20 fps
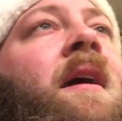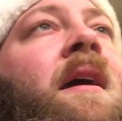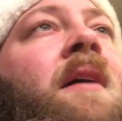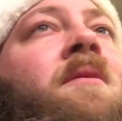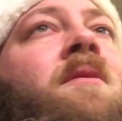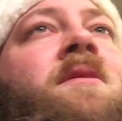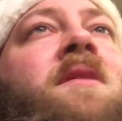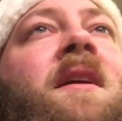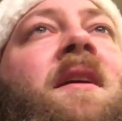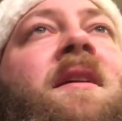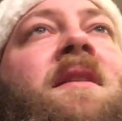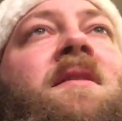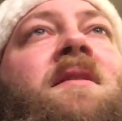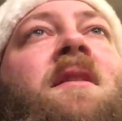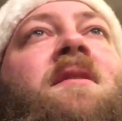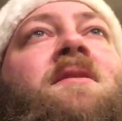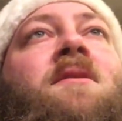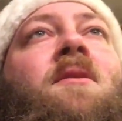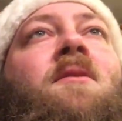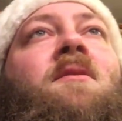I wouldn't say it
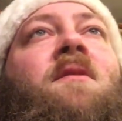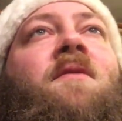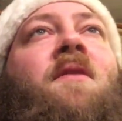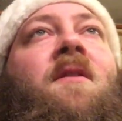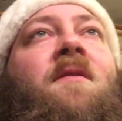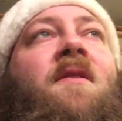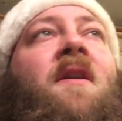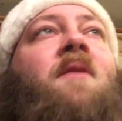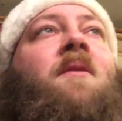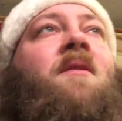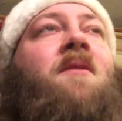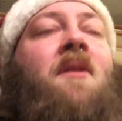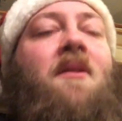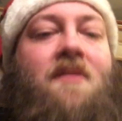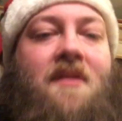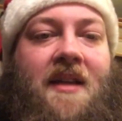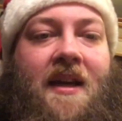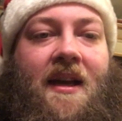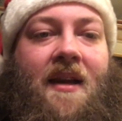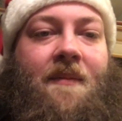doesn't hold it for a very
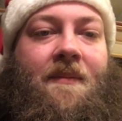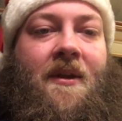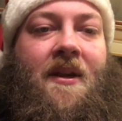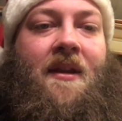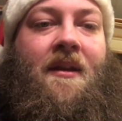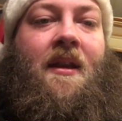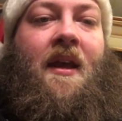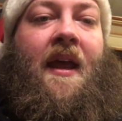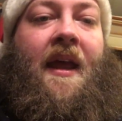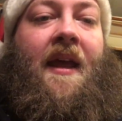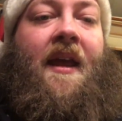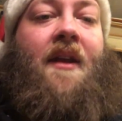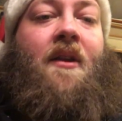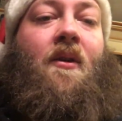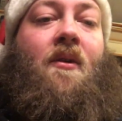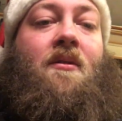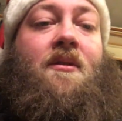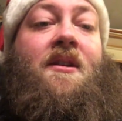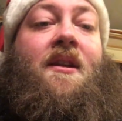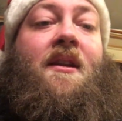long time, but it
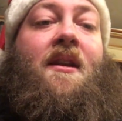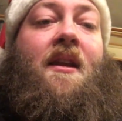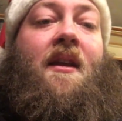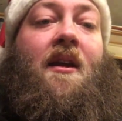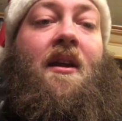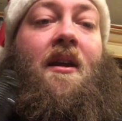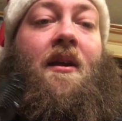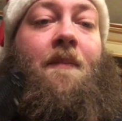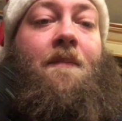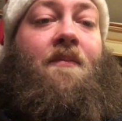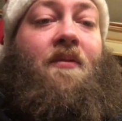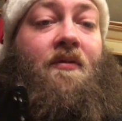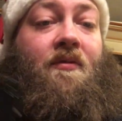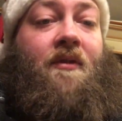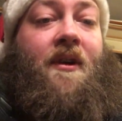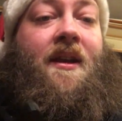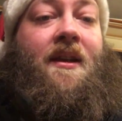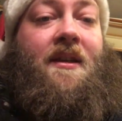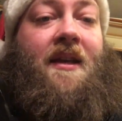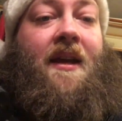holds it
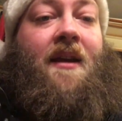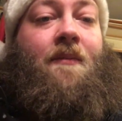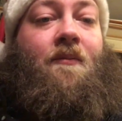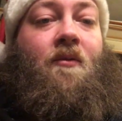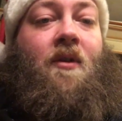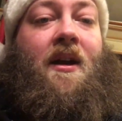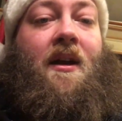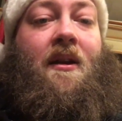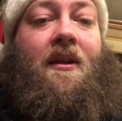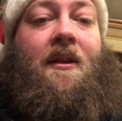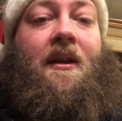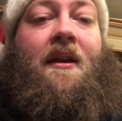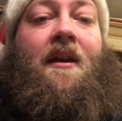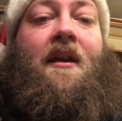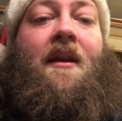pretty damn well,